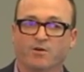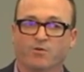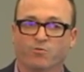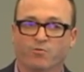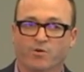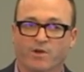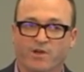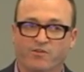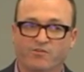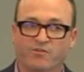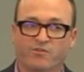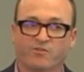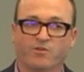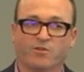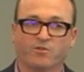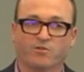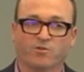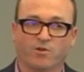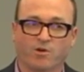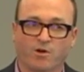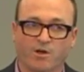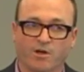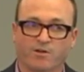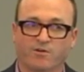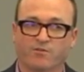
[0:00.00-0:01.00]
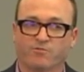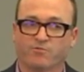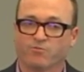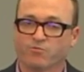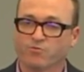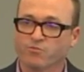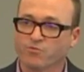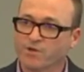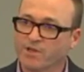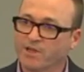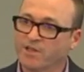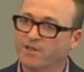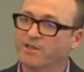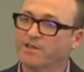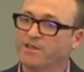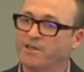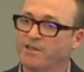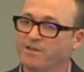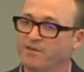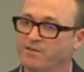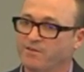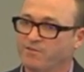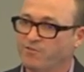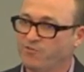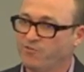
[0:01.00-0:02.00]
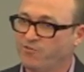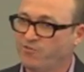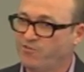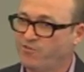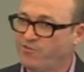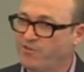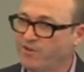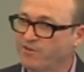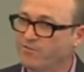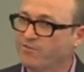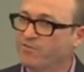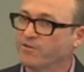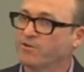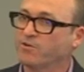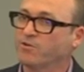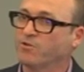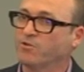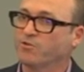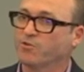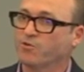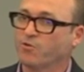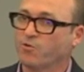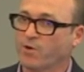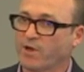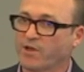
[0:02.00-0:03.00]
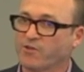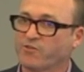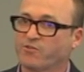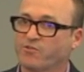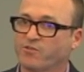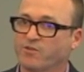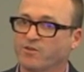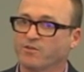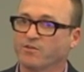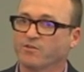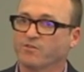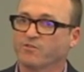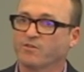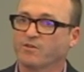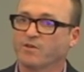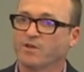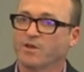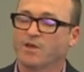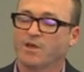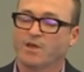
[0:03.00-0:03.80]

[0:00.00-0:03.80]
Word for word: raises a lot of really difficult questions.